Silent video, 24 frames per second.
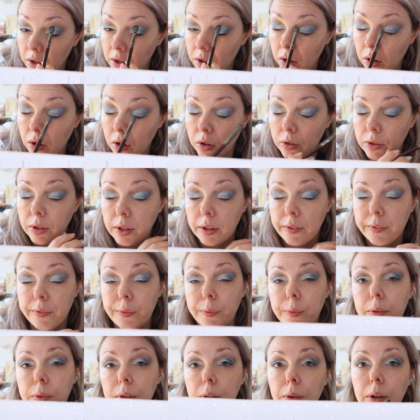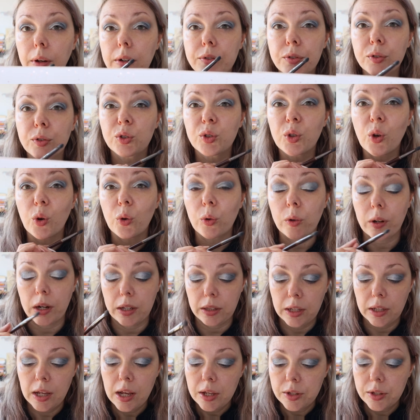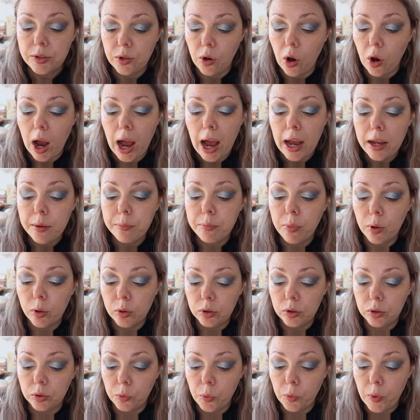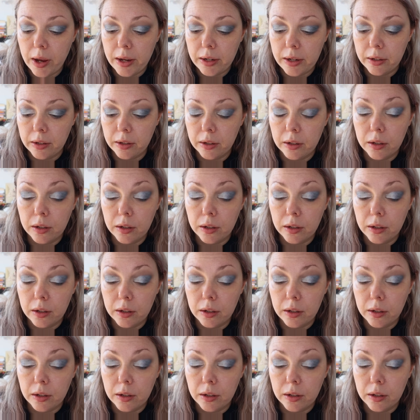oh, they are so great. So I bought, when